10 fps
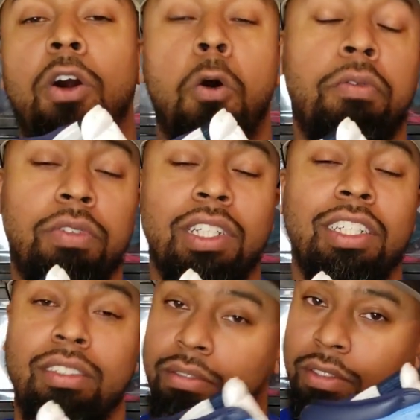hopefully,
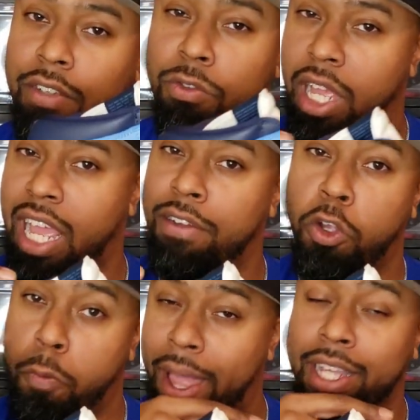if you haven't,
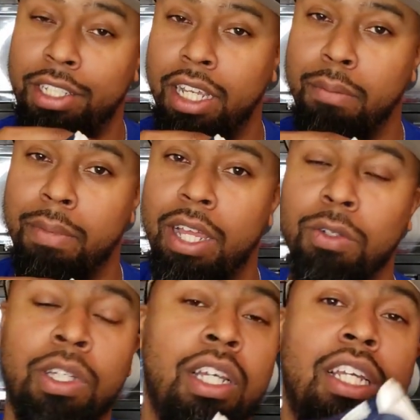go back and check them out.